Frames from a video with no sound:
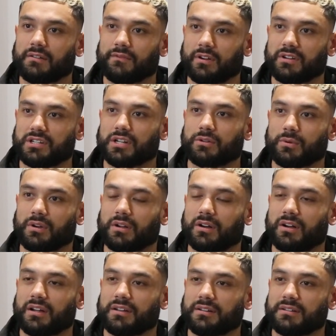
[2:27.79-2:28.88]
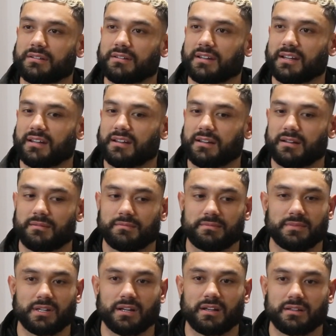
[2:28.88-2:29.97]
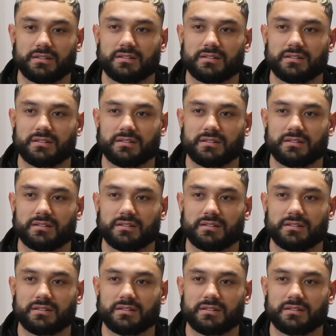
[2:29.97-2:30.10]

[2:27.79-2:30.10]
very genuine guy, and I can